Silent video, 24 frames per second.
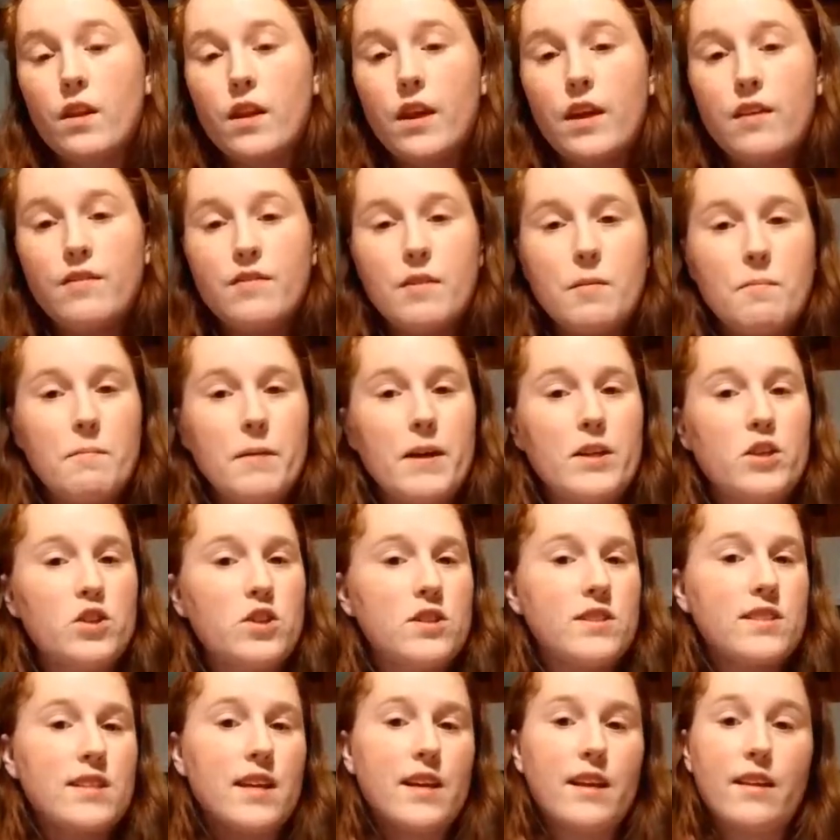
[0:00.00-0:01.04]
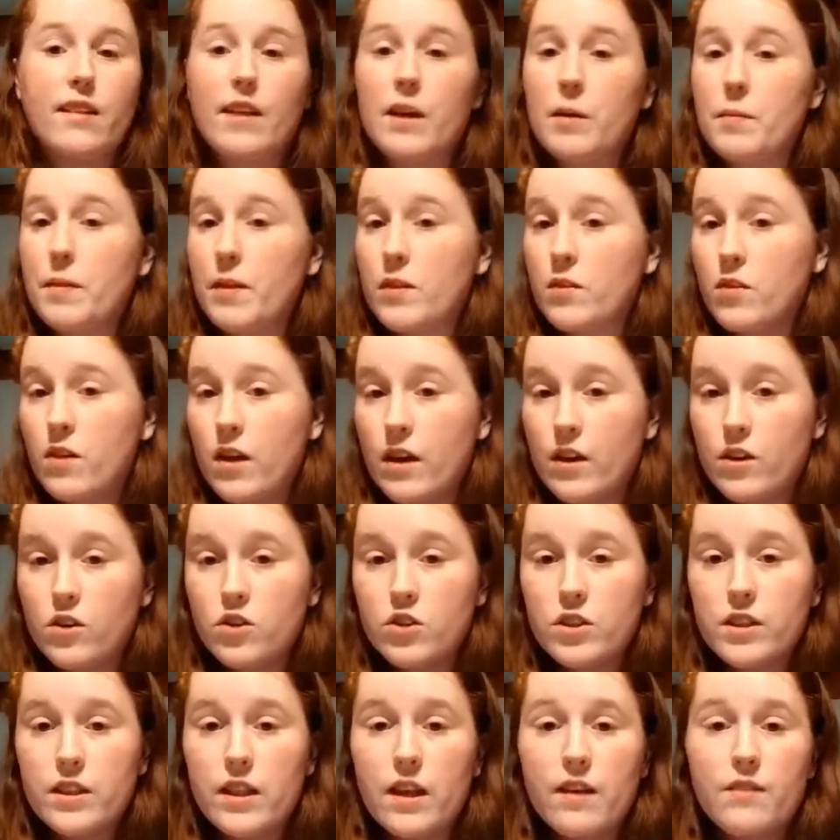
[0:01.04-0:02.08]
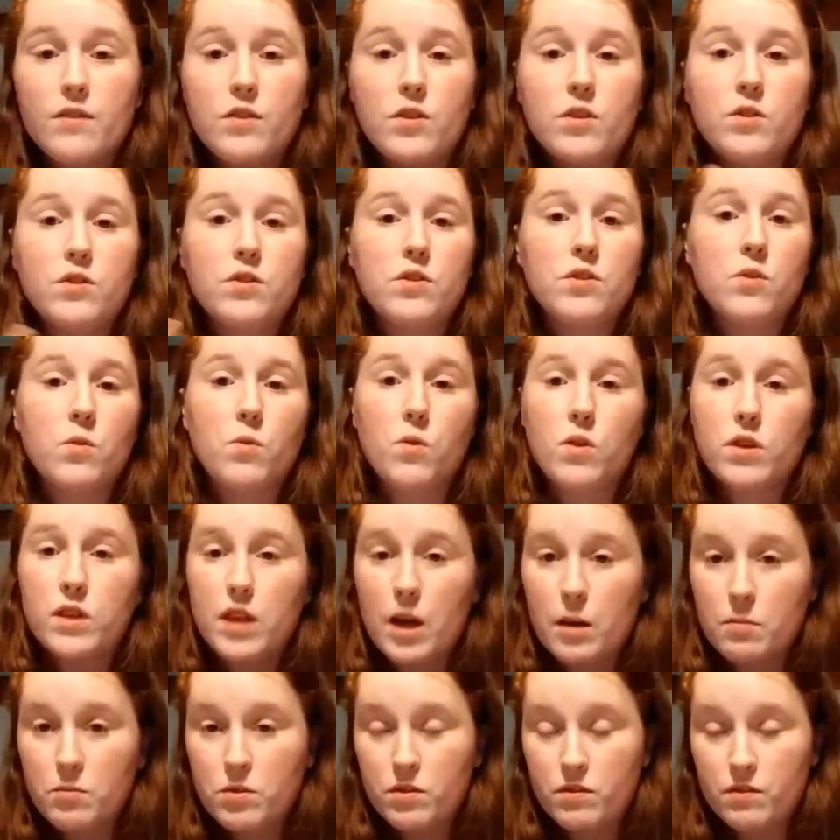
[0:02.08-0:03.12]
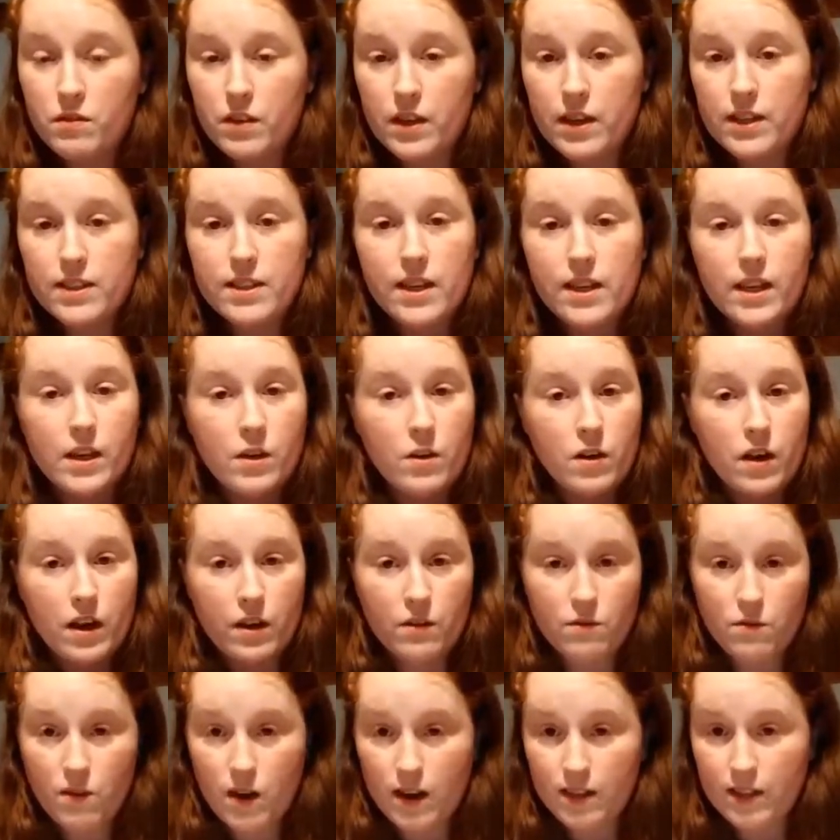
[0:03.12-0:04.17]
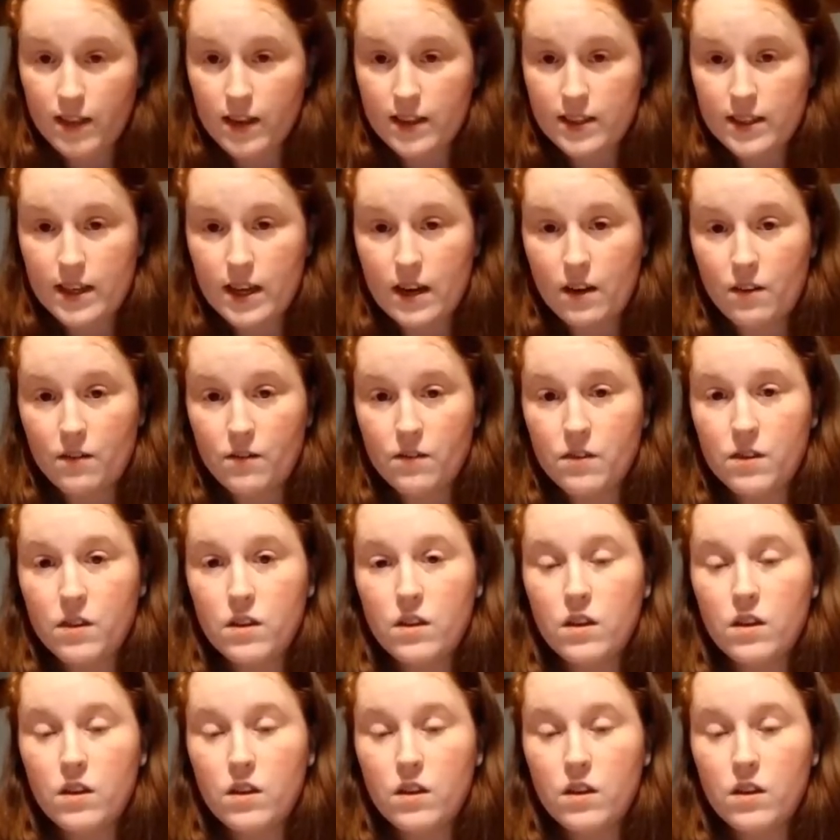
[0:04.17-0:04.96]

If it mentions anything about their energy levels or adoption fees, I go ahead and write that down.